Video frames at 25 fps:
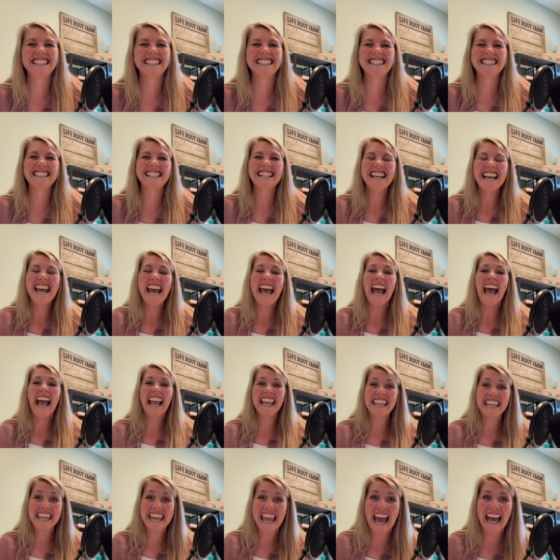There,
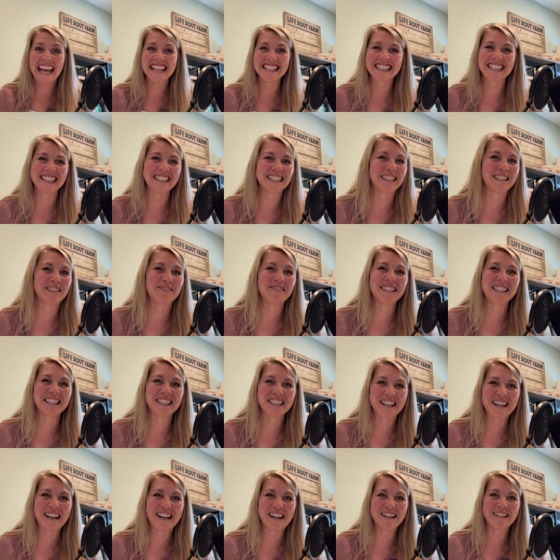yes, it's
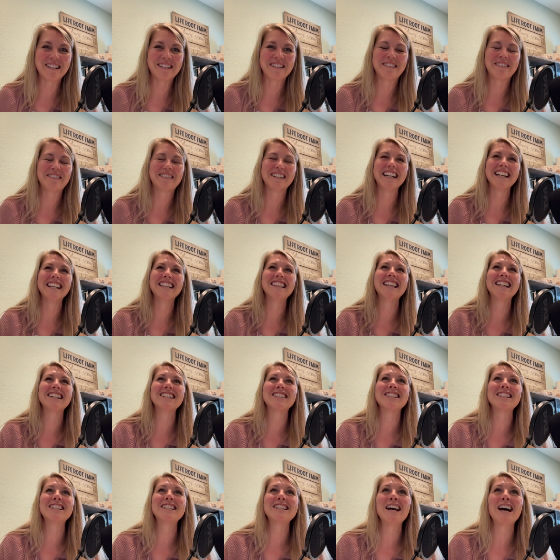bizarro. And
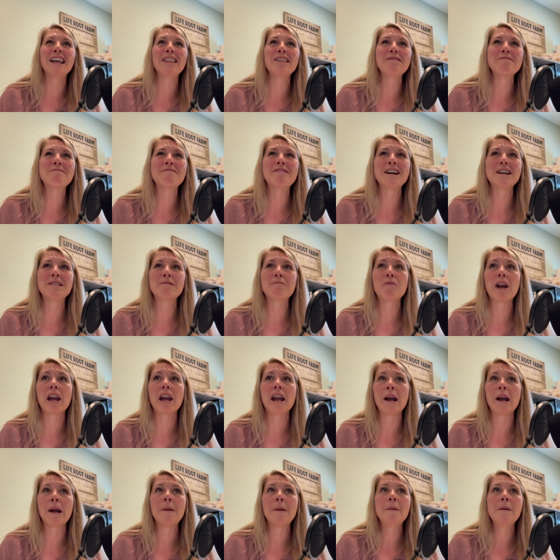there's another one
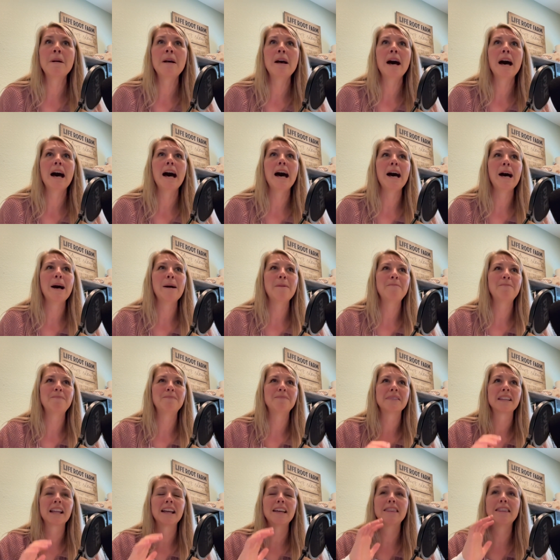where
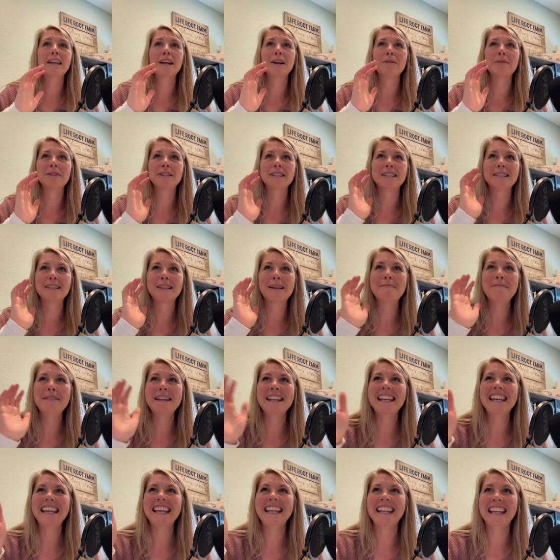there was
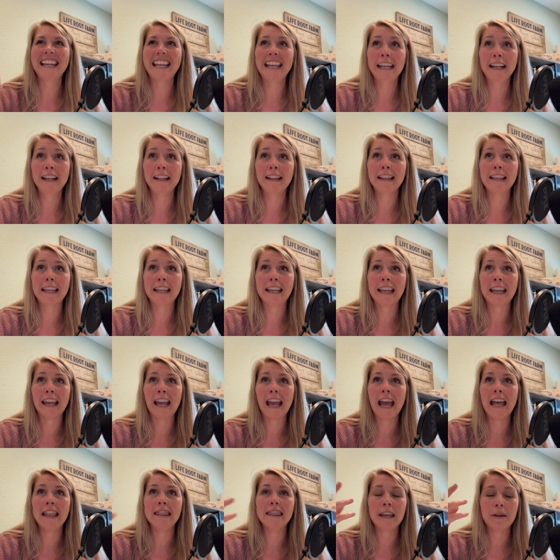somebody in
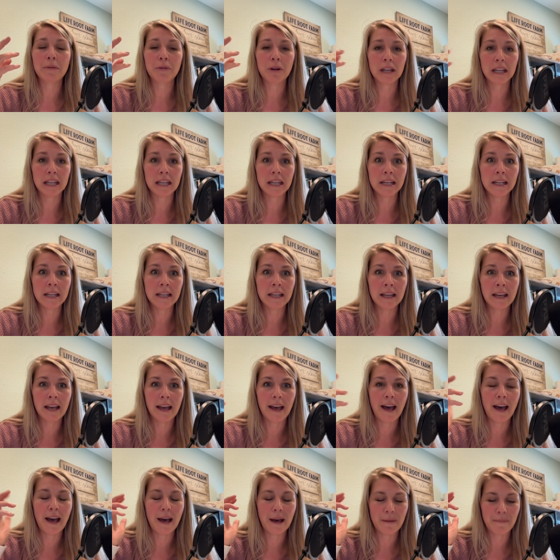Italy and they were
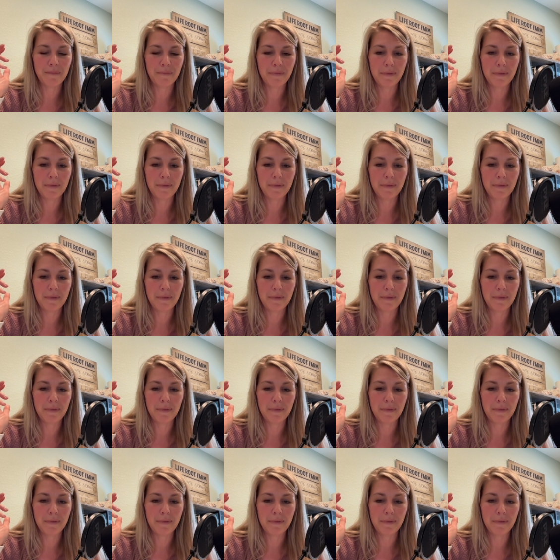eating